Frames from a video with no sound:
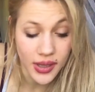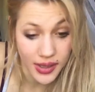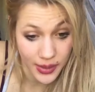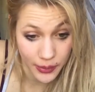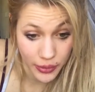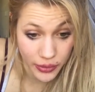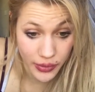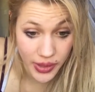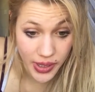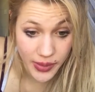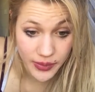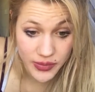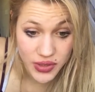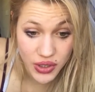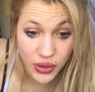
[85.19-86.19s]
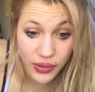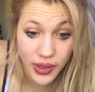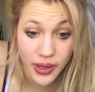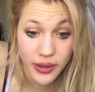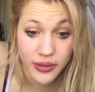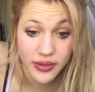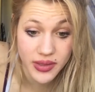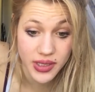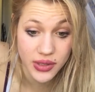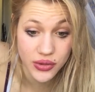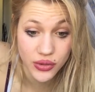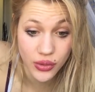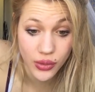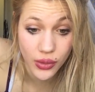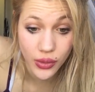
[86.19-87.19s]
Number 3, don't let others
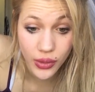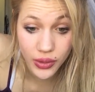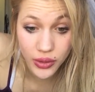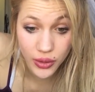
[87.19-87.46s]
control